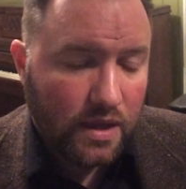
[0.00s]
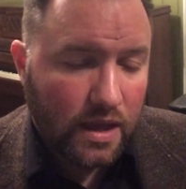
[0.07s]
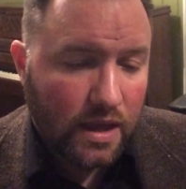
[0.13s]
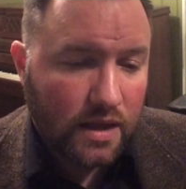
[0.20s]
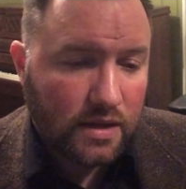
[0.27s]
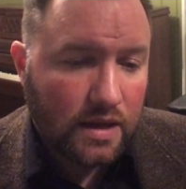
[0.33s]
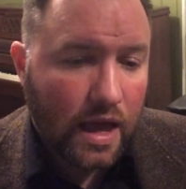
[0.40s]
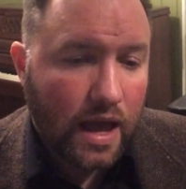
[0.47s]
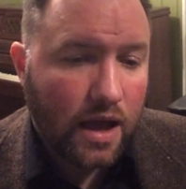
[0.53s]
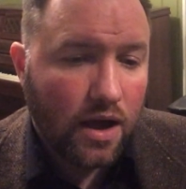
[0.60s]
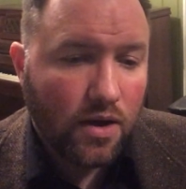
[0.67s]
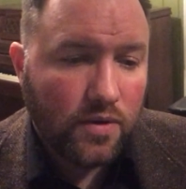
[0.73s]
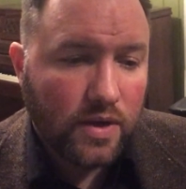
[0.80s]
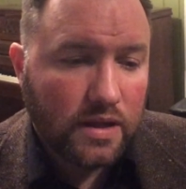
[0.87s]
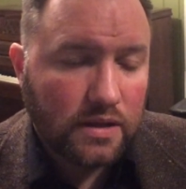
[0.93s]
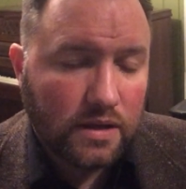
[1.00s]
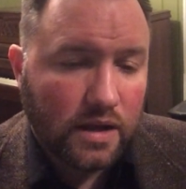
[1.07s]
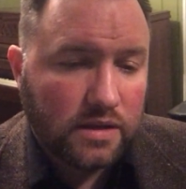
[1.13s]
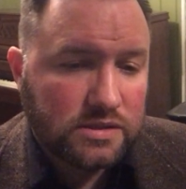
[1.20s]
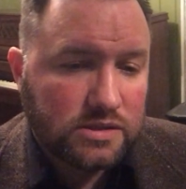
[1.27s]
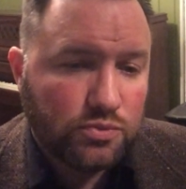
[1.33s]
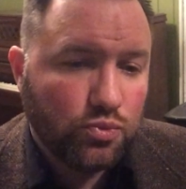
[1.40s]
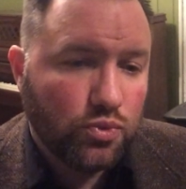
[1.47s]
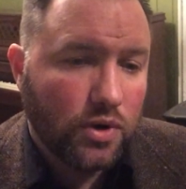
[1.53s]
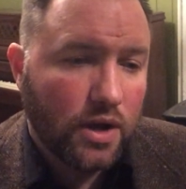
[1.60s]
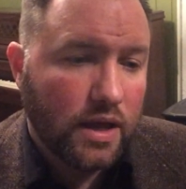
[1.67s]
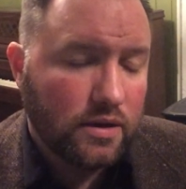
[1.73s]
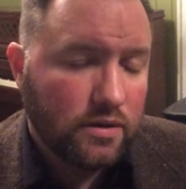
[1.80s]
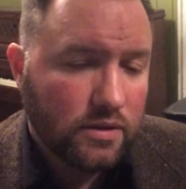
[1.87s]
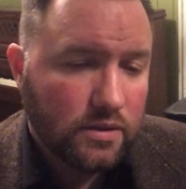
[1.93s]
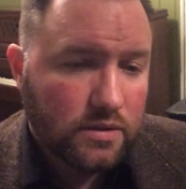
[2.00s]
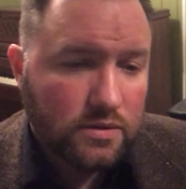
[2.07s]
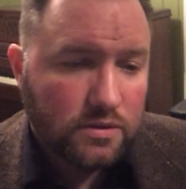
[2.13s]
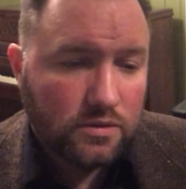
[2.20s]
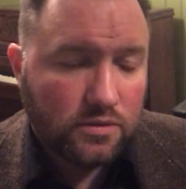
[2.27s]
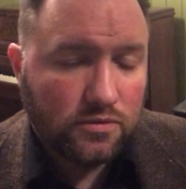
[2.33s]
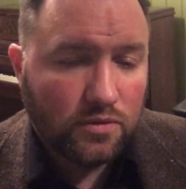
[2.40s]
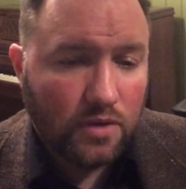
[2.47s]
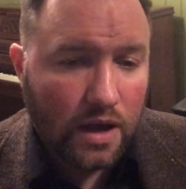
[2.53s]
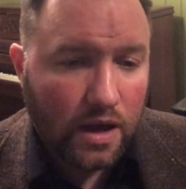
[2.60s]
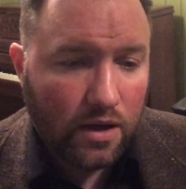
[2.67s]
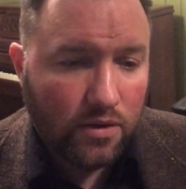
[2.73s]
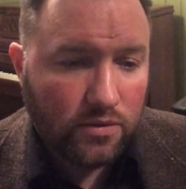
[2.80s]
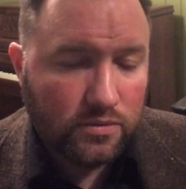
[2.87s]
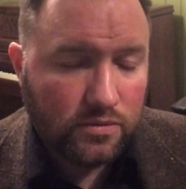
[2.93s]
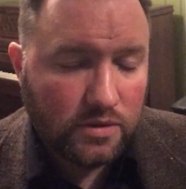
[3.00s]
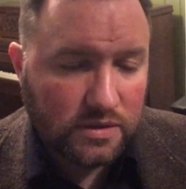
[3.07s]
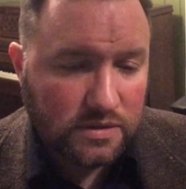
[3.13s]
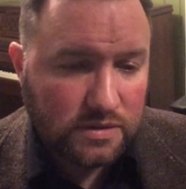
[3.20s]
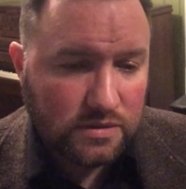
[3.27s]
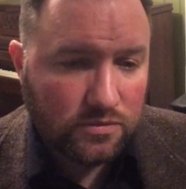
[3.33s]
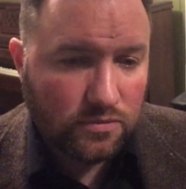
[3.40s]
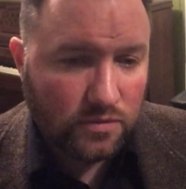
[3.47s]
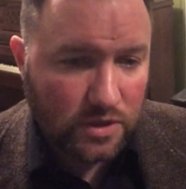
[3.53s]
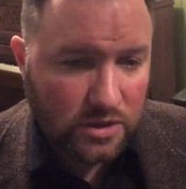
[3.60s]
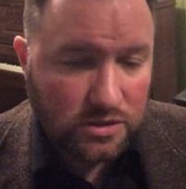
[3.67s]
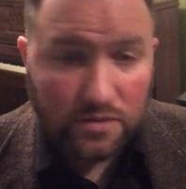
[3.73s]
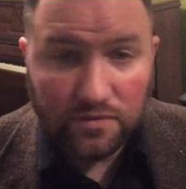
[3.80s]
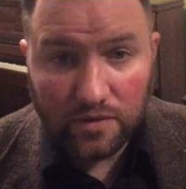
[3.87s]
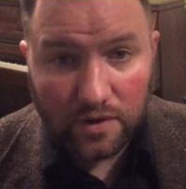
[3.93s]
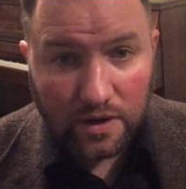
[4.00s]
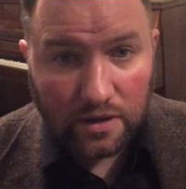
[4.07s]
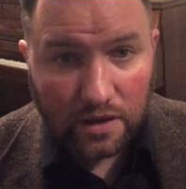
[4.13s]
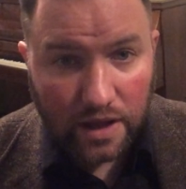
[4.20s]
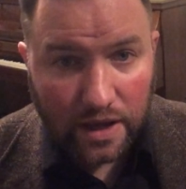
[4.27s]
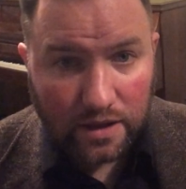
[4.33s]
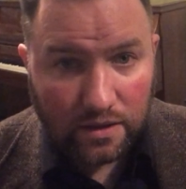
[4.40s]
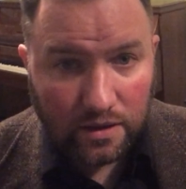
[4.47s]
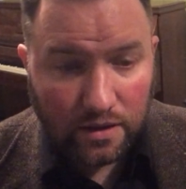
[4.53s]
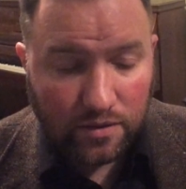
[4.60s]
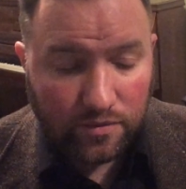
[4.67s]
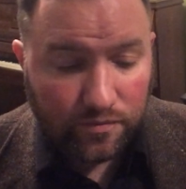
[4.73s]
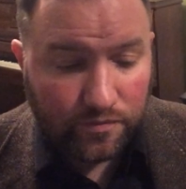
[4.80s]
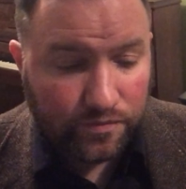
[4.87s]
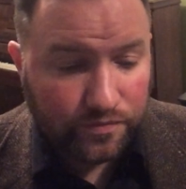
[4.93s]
and how it got spread throughout this region very likely.